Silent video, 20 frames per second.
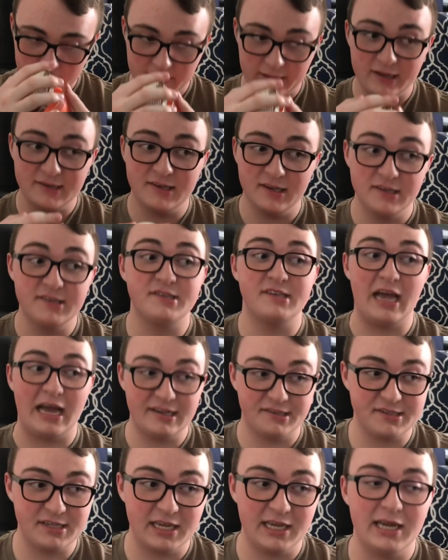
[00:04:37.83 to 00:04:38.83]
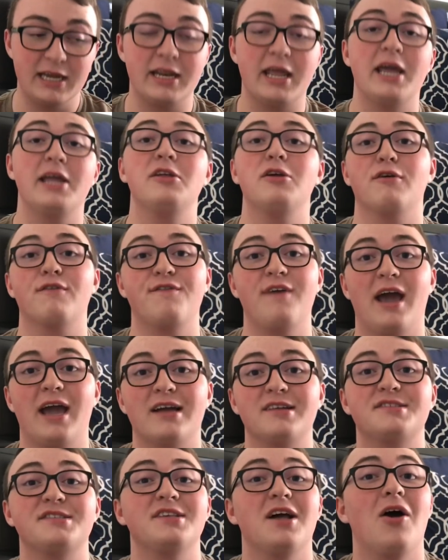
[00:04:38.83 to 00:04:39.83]
zesty and in your
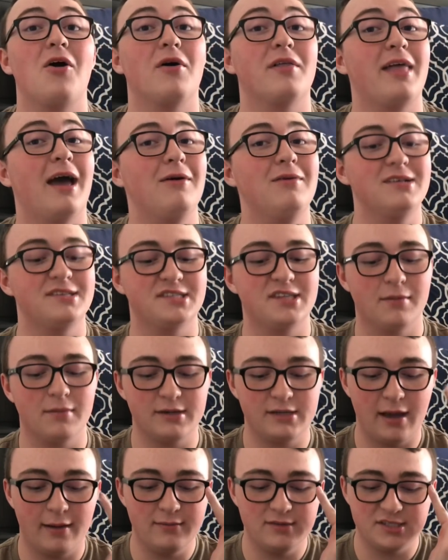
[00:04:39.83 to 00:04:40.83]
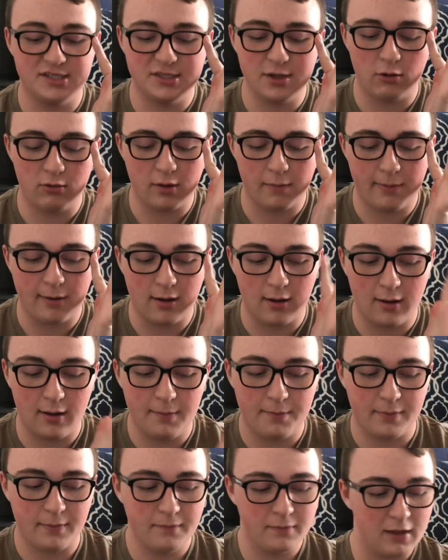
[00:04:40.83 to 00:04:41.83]
face. So that was Summertime Soda
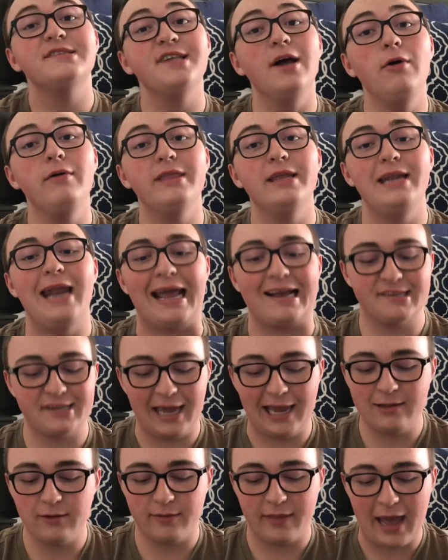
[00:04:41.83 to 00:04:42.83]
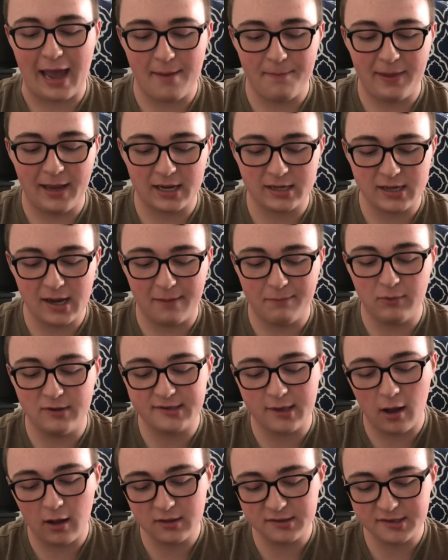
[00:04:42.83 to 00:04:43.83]
Pop. So the next candle that I picked up
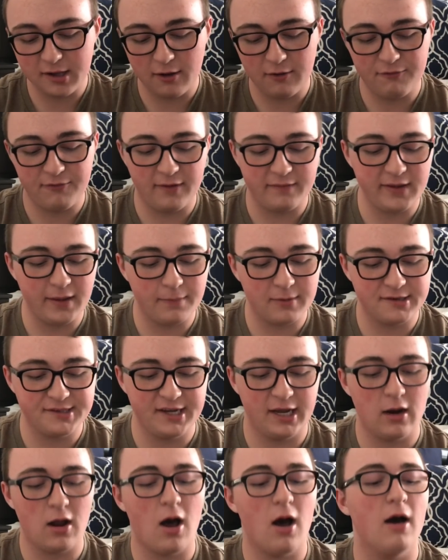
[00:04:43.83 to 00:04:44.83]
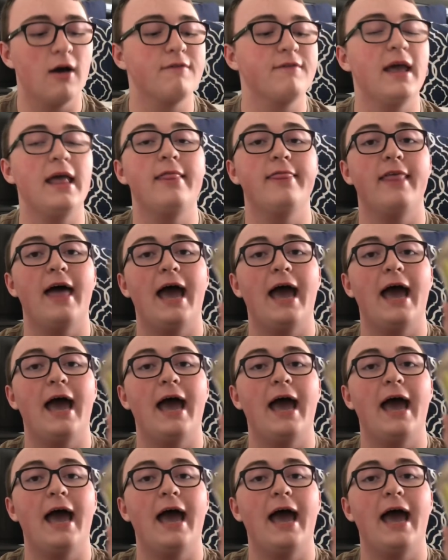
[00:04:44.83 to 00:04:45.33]
was also 50% off, and